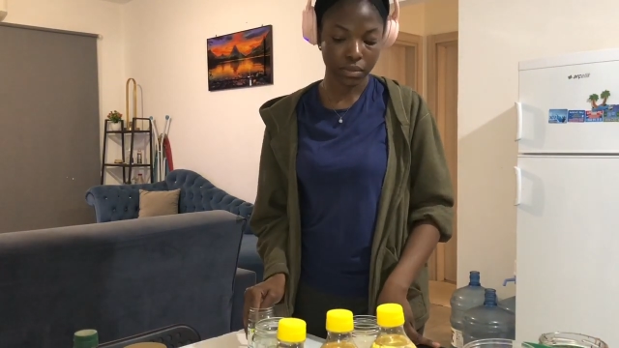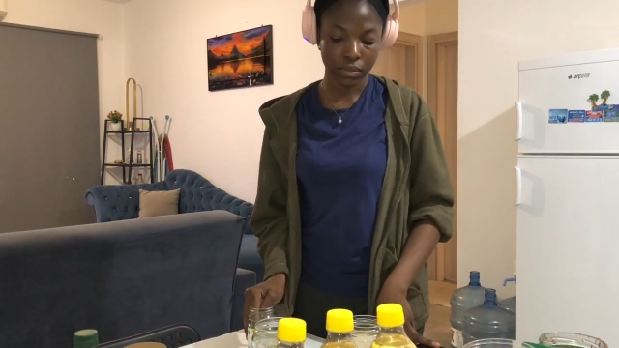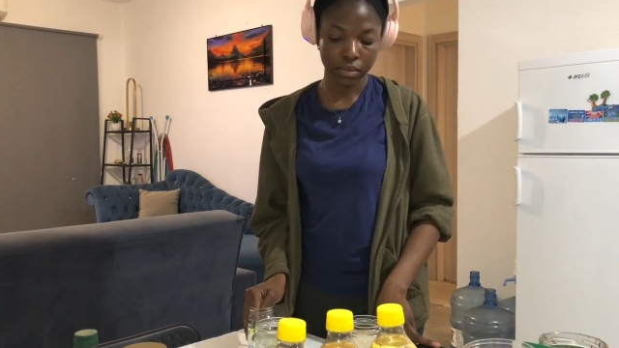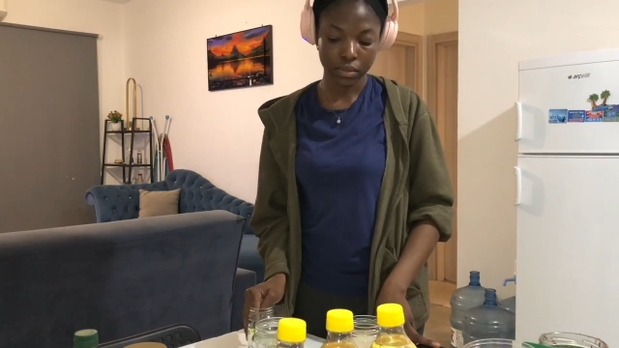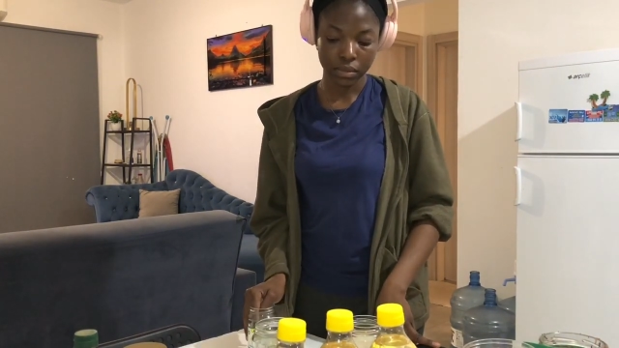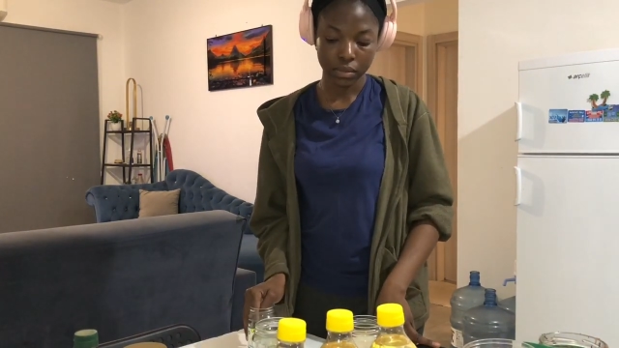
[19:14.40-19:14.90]

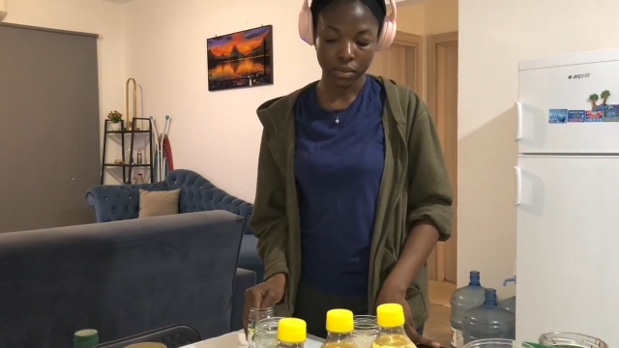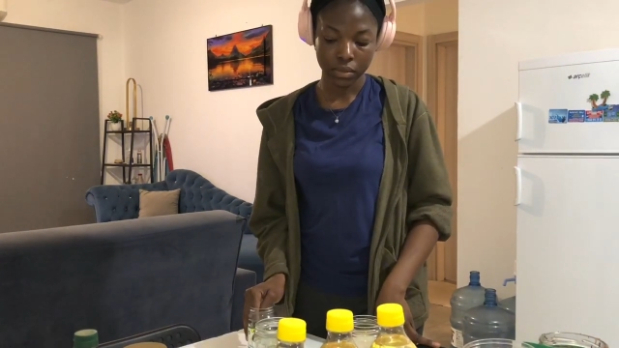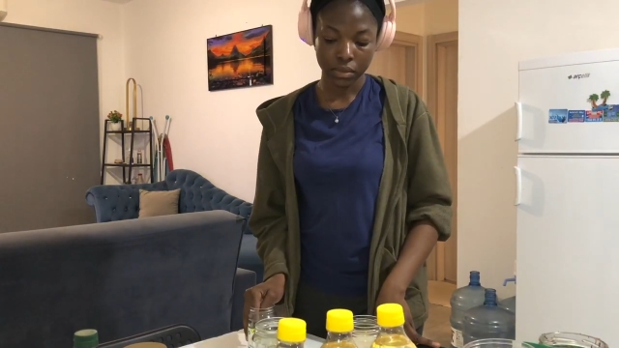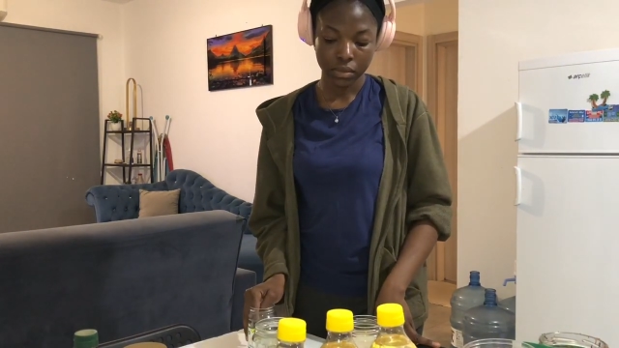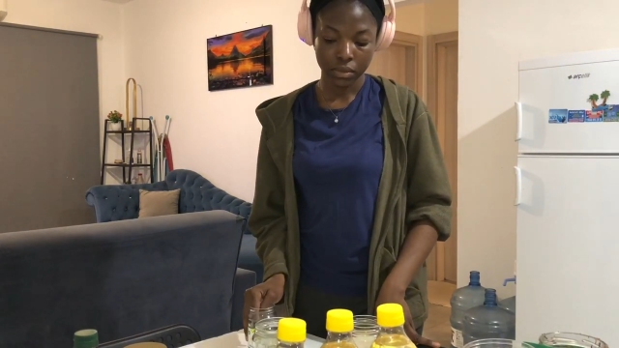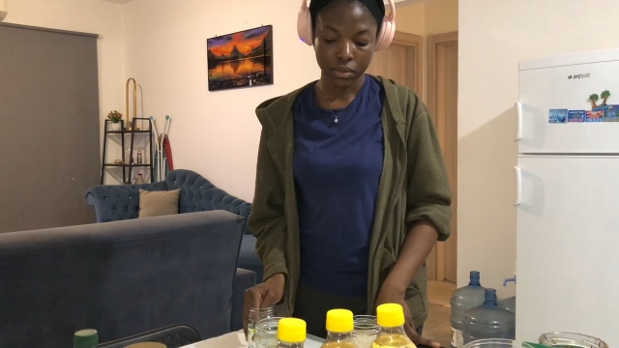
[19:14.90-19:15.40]

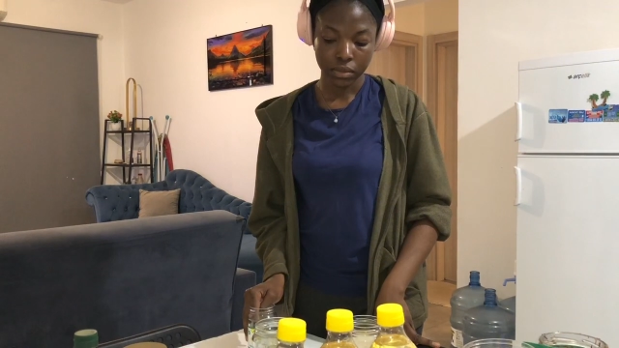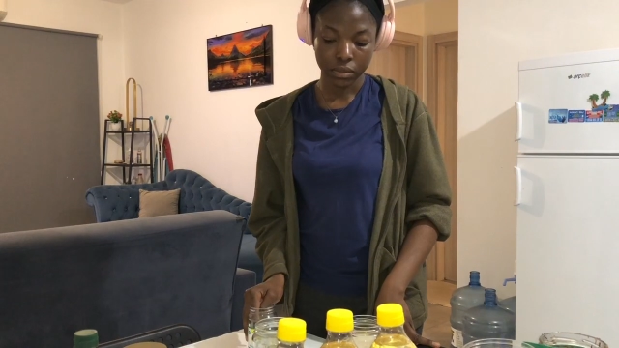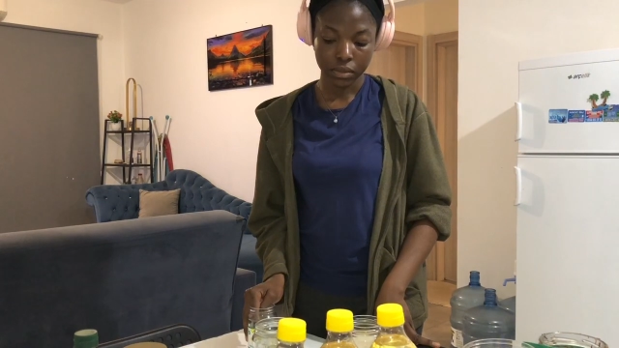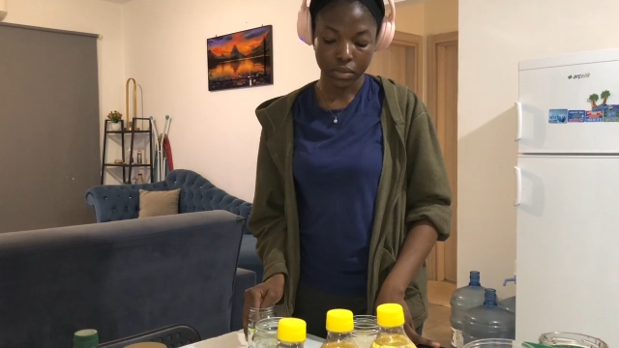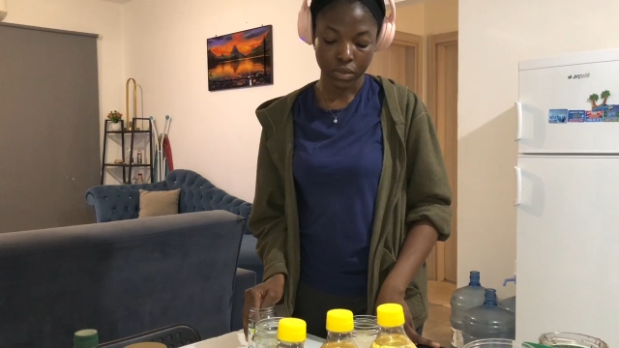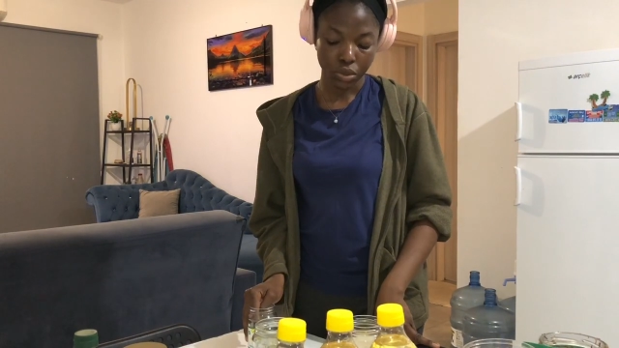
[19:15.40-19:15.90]

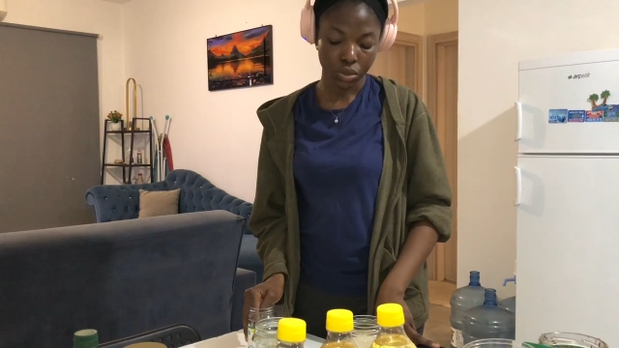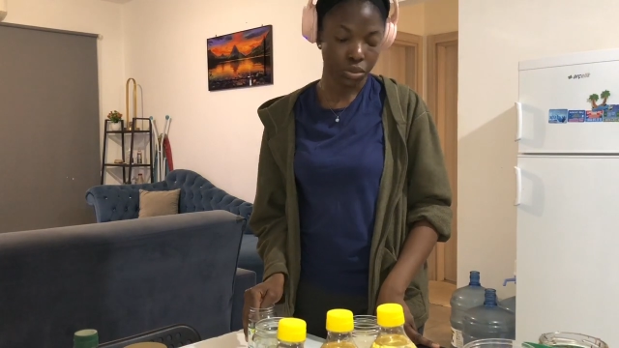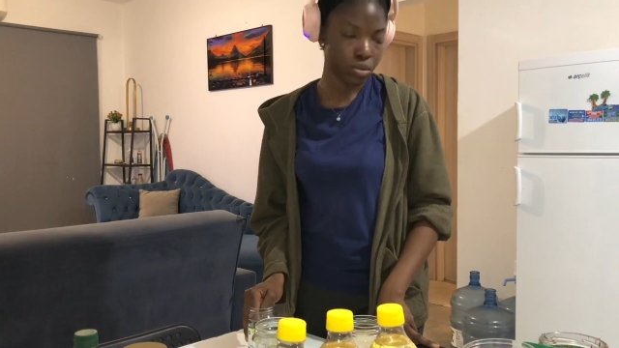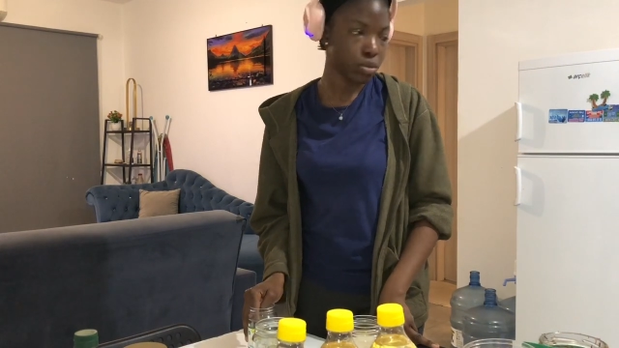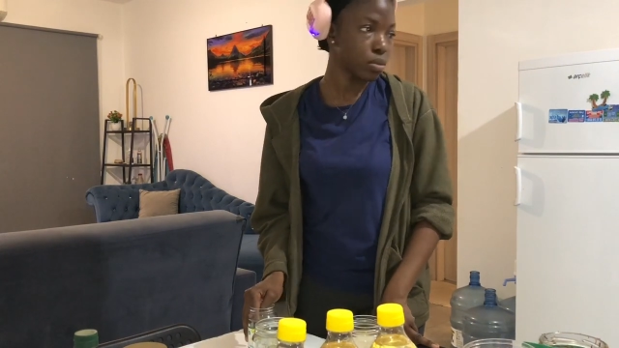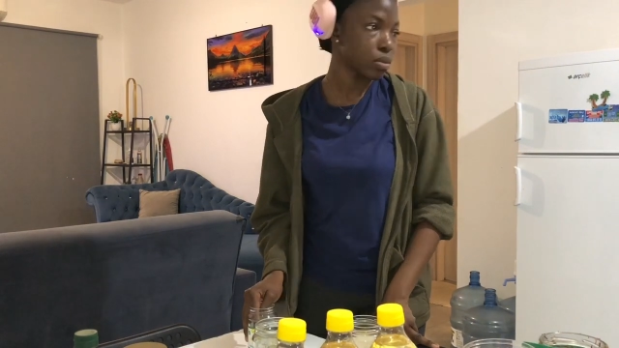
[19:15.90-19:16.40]

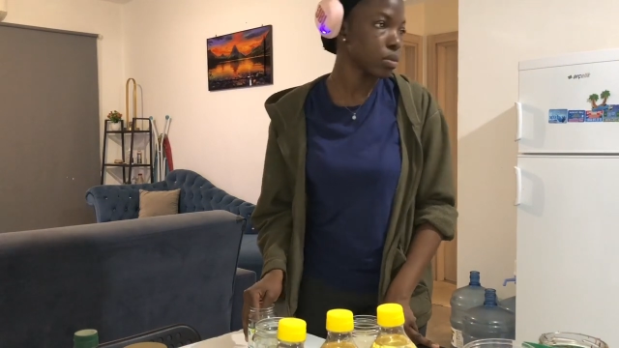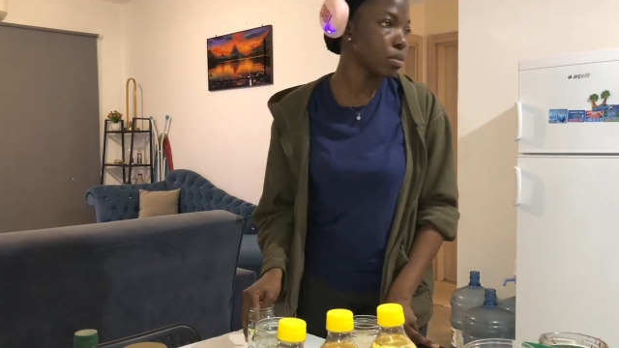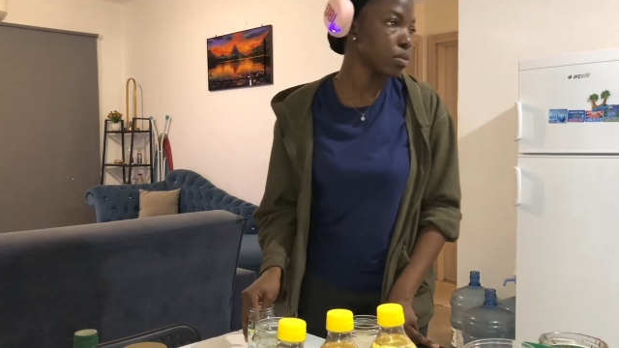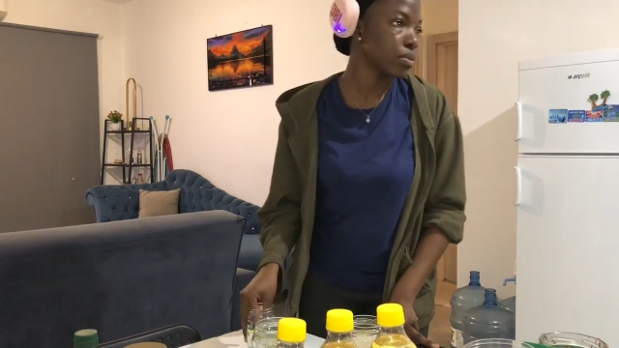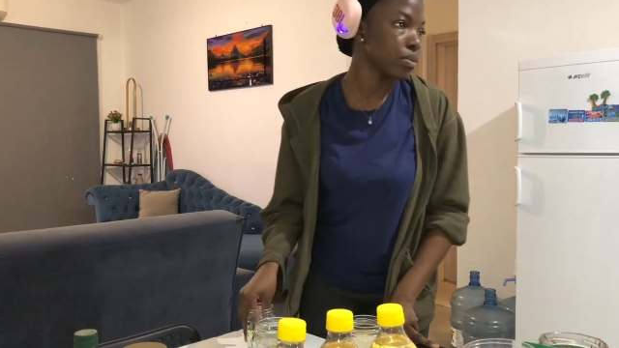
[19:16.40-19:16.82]
[no speech]